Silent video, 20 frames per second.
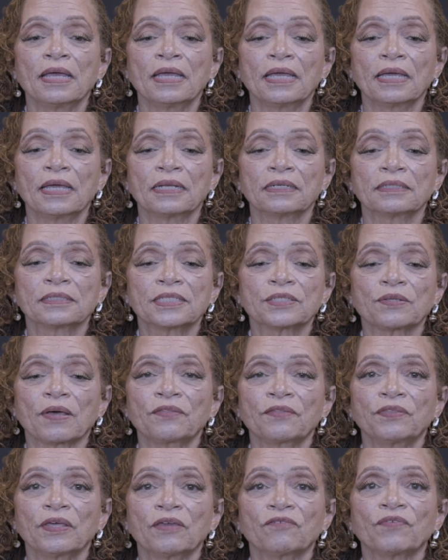And so I
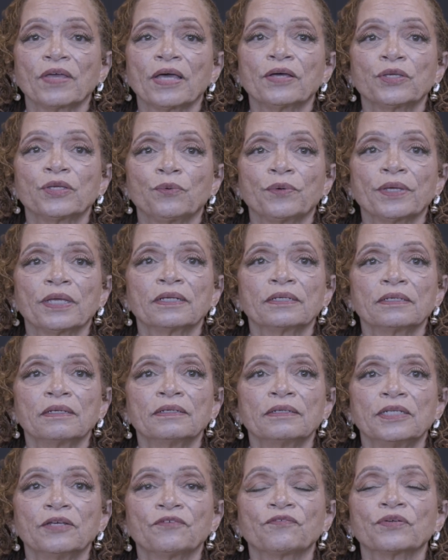think valuing
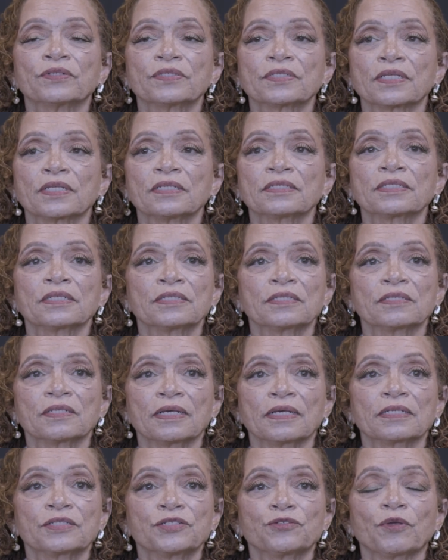differences is
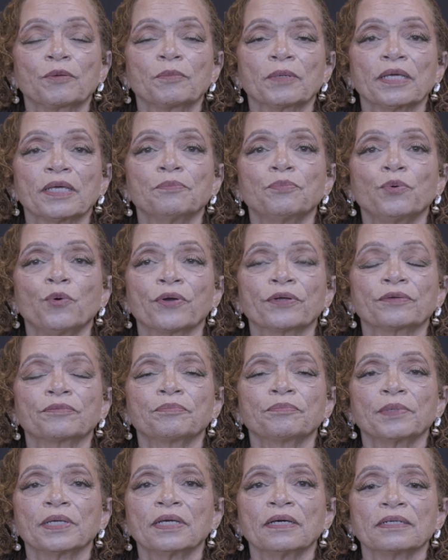extremely
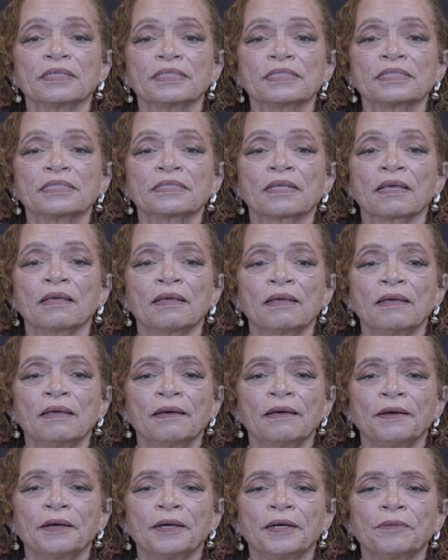important because
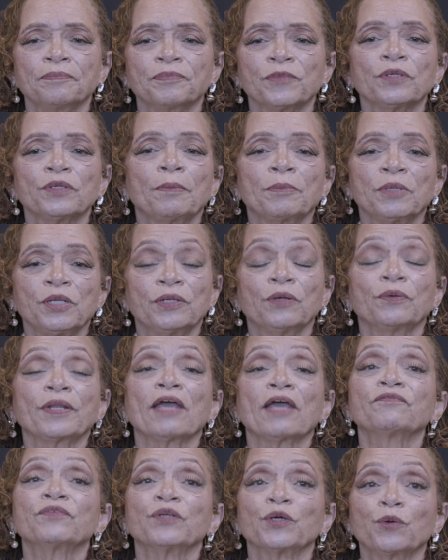you don't
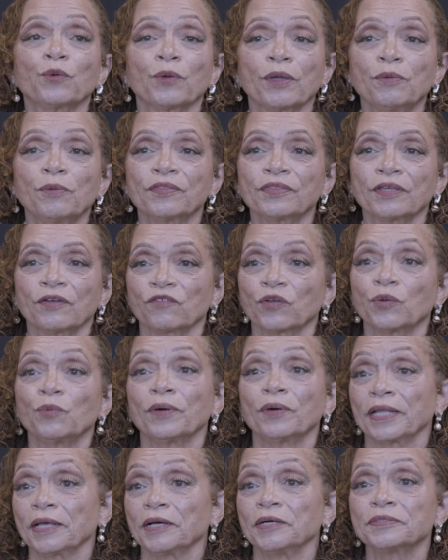have to agree with
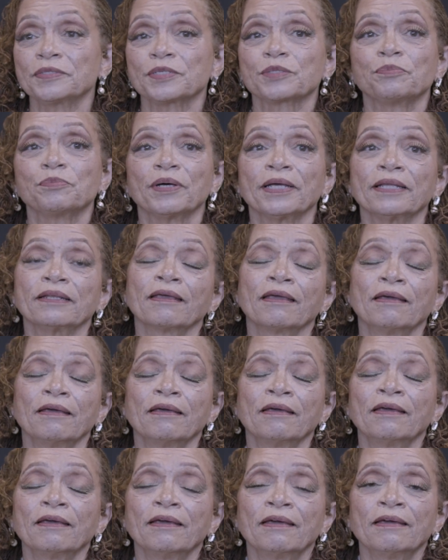everyone else, but
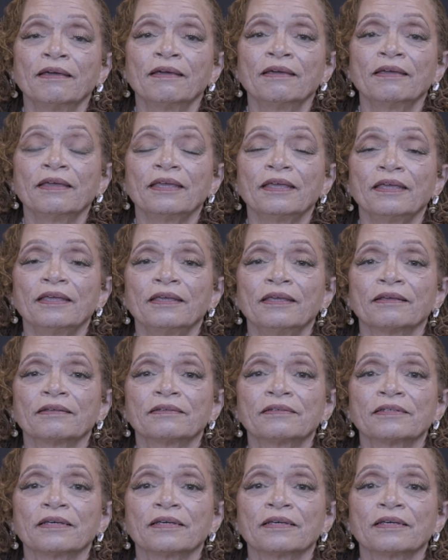it